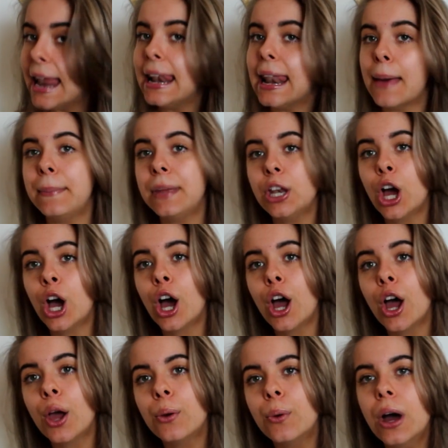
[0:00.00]
let me
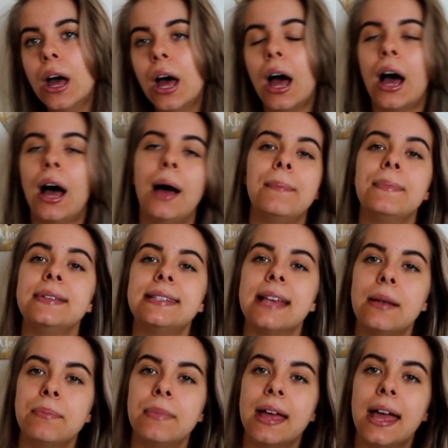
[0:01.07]
know,
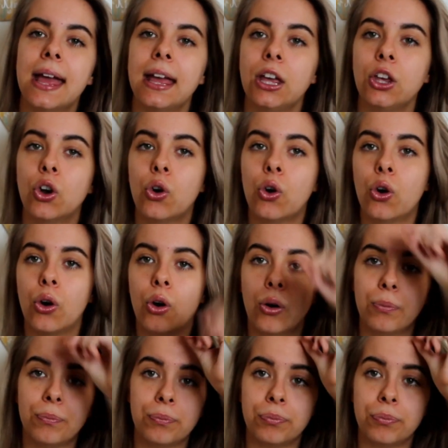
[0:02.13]
send me your